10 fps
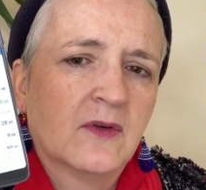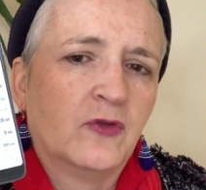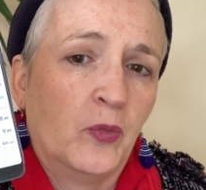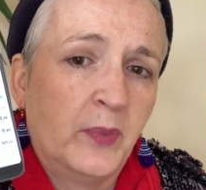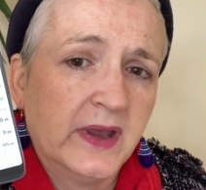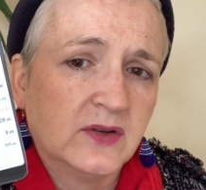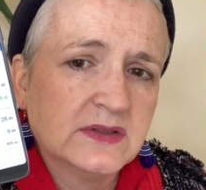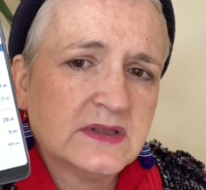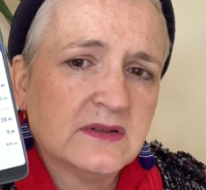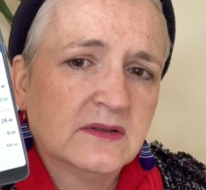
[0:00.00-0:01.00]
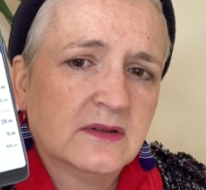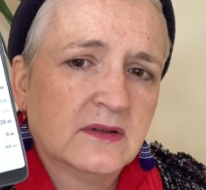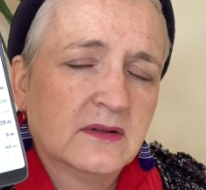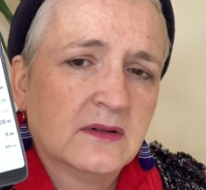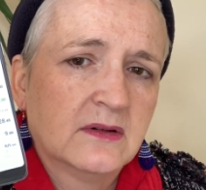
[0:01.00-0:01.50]
for bills
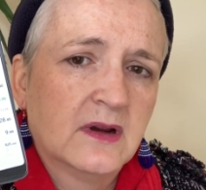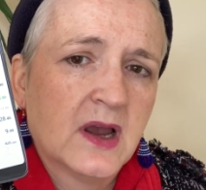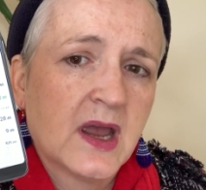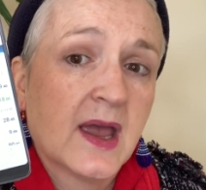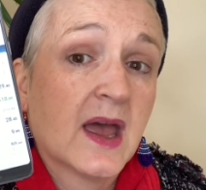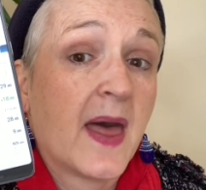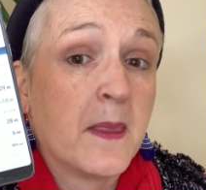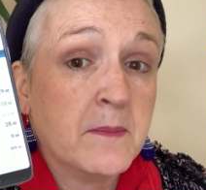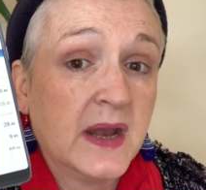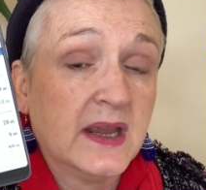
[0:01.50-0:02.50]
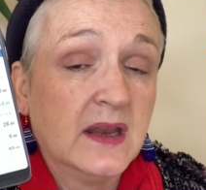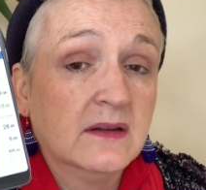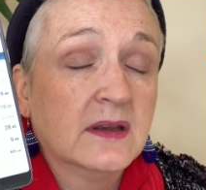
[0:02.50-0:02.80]
and the money